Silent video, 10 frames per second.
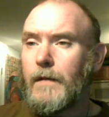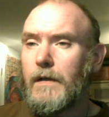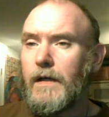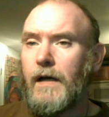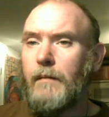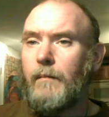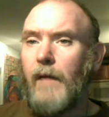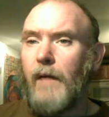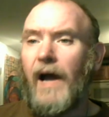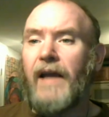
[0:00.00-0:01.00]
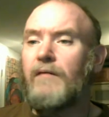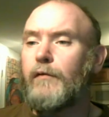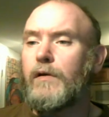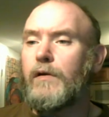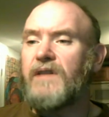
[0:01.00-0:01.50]
I can,
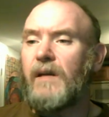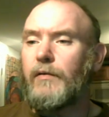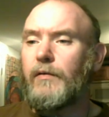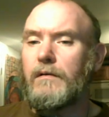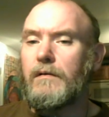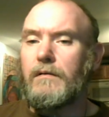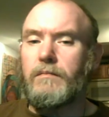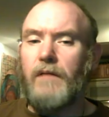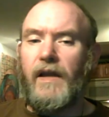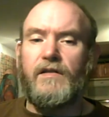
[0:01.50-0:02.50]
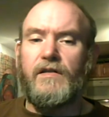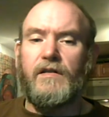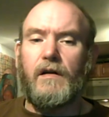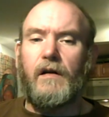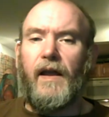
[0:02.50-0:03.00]
for example,
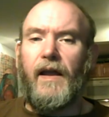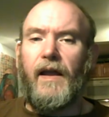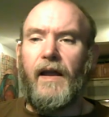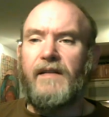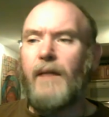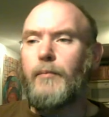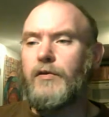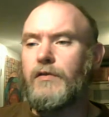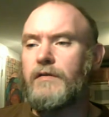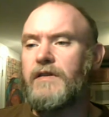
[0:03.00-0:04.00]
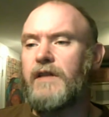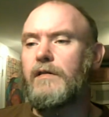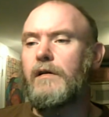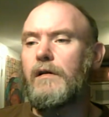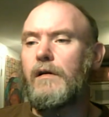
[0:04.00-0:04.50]
insert a temperature
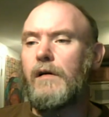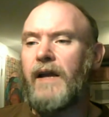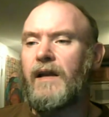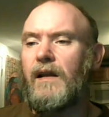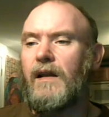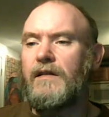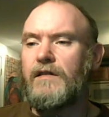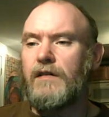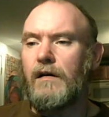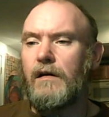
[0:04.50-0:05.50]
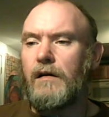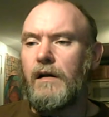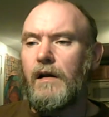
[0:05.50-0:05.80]
sensor, or I can insert